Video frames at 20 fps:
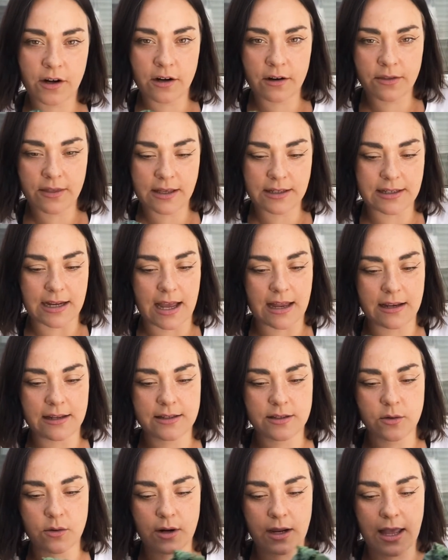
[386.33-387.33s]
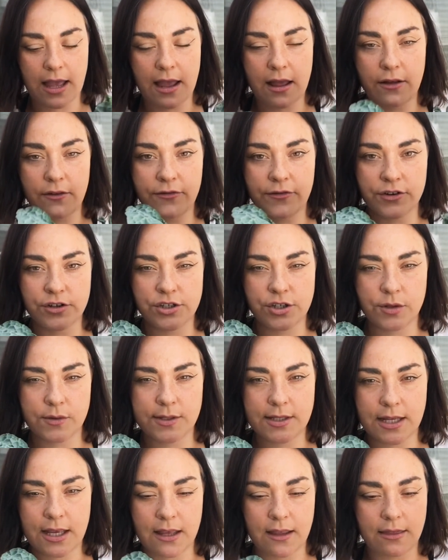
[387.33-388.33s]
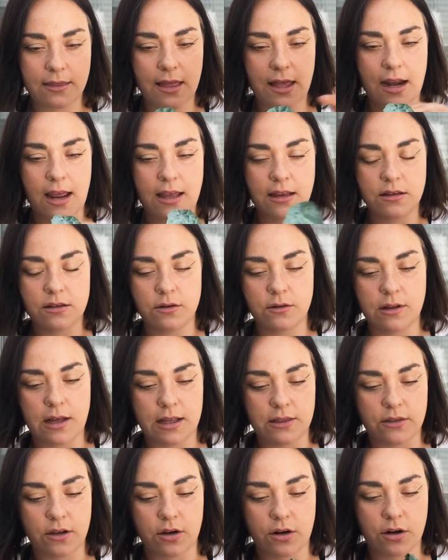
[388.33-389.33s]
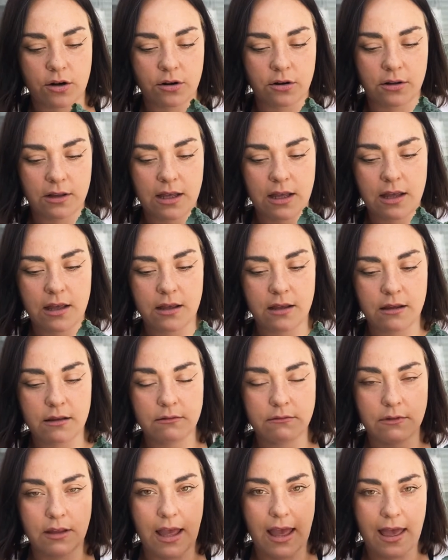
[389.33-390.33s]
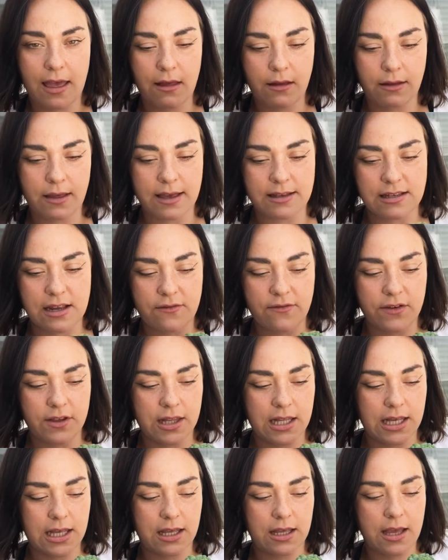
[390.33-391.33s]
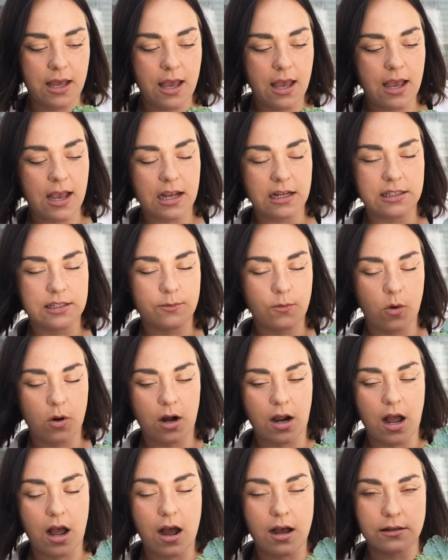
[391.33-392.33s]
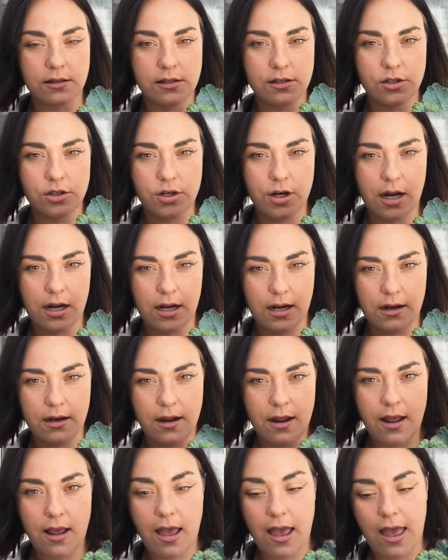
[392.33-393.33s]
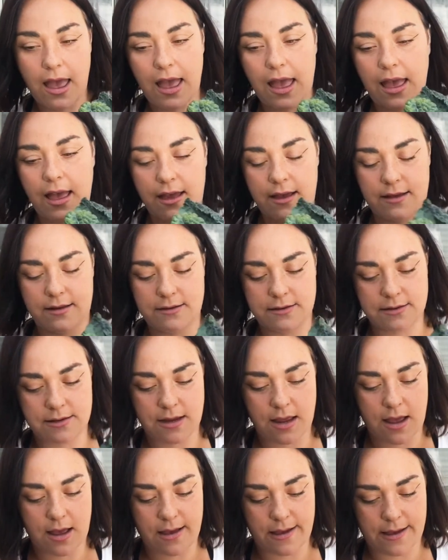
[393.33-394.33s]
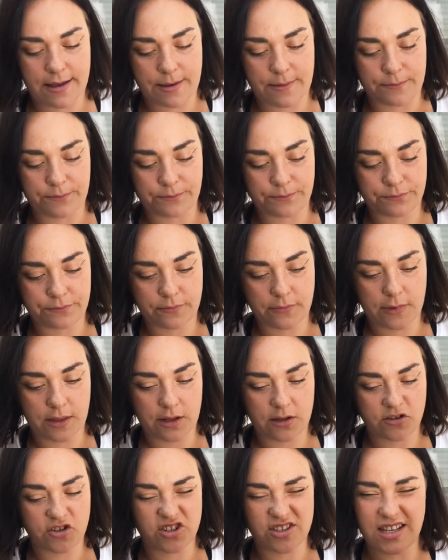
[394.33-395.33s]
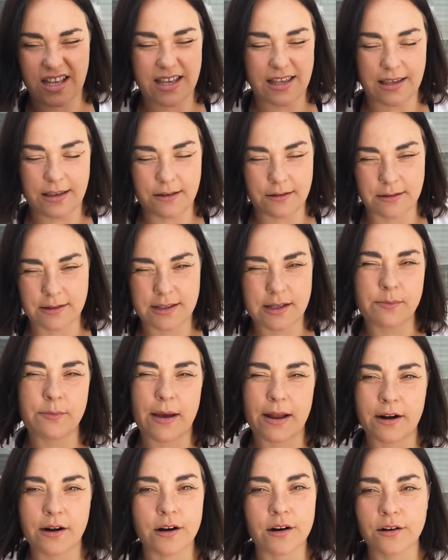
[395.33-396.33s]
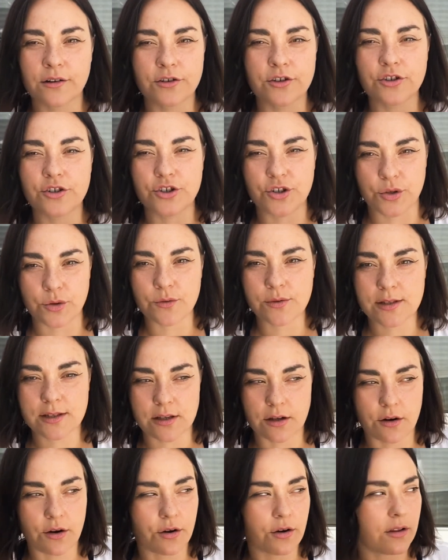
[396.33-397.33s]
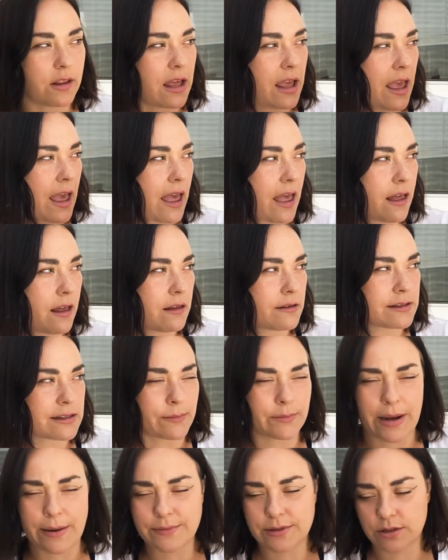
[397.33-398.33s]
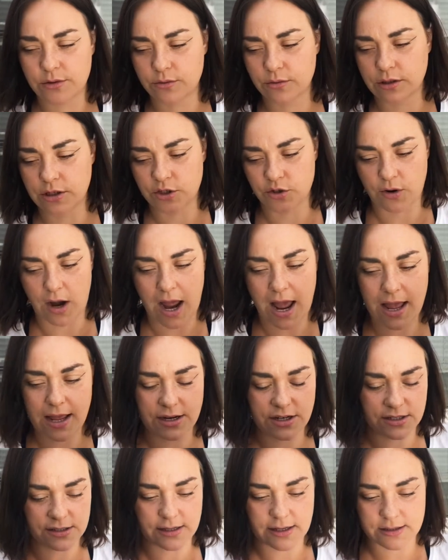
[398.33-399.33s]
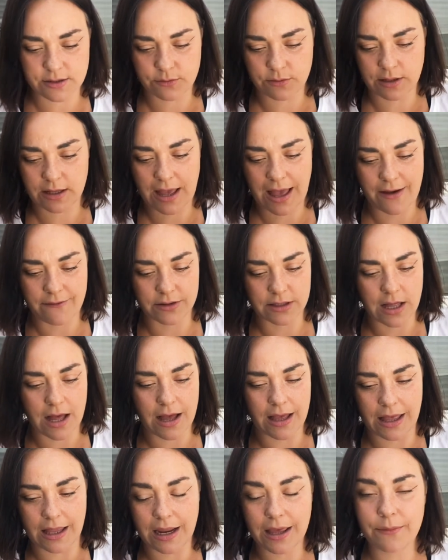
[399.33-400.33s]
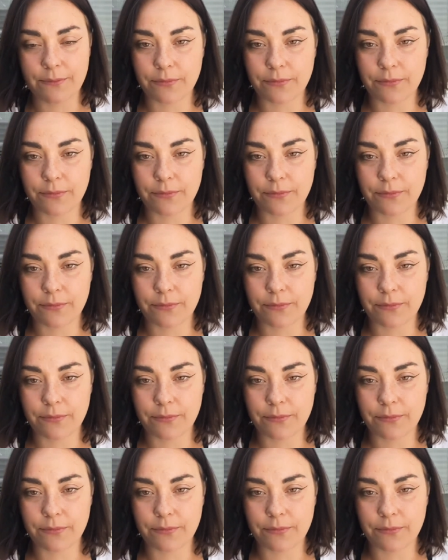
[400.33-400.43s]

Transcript: the dinosaur kale for juicing than I do like the curly kale, because I feel like it's more concentrated and just like yields a better juice. The curly kale sometimes is really dry and just doesn't really have a lot in it.